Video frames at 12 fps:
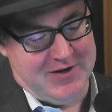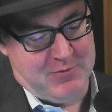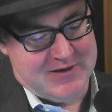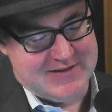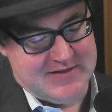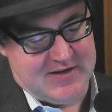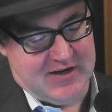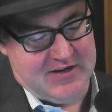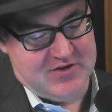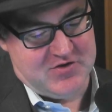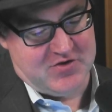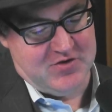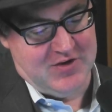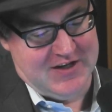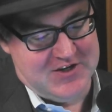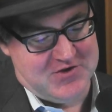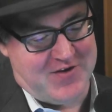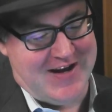he once designed a
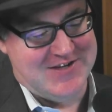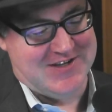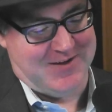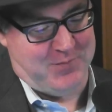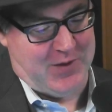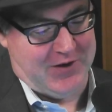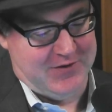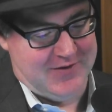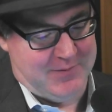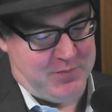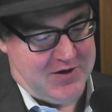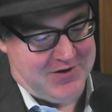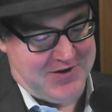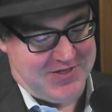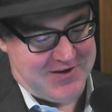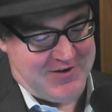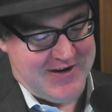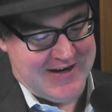truly tragic boat, Apollo
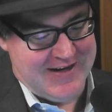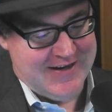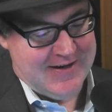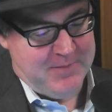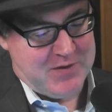3,